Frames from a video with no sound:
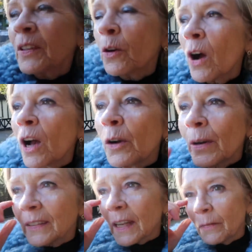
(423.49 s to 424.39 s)
So I
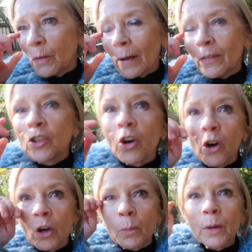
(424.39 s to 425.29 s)
always say, if you have a
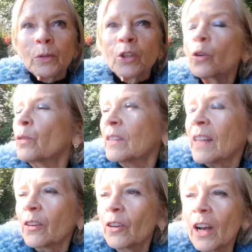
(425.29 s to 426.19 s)
dog, and we were told this,
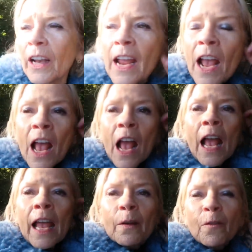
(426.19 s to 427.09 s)
Anna and I,
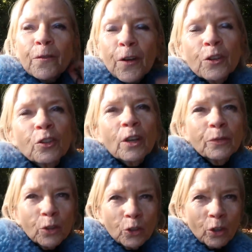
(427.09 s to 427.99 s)

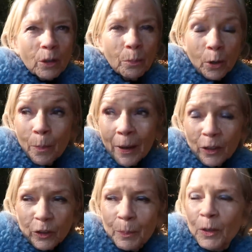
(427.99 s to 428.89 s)
photograph your dog in
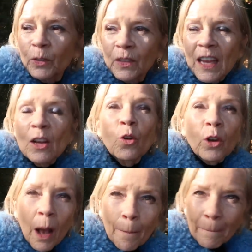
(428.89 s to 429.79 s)
bluebells because they
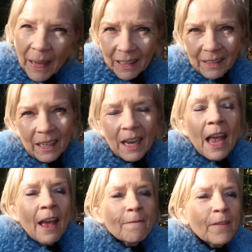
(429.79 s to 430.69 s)
look amazing.
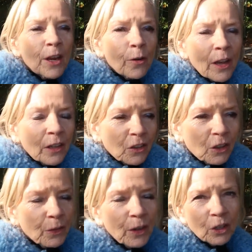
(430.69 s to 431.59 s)
Vera has
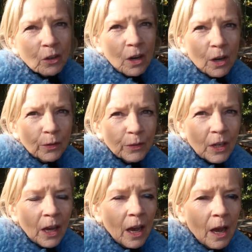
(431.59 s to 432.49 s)
just photographed
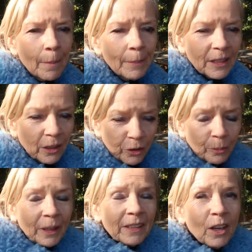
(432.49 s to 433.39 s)
Matilda
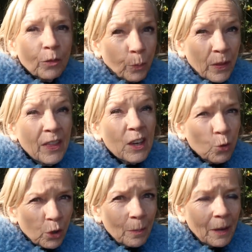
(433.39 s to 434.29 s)
and myself with the
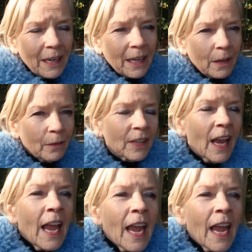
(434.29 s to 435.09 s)
autumn leaves.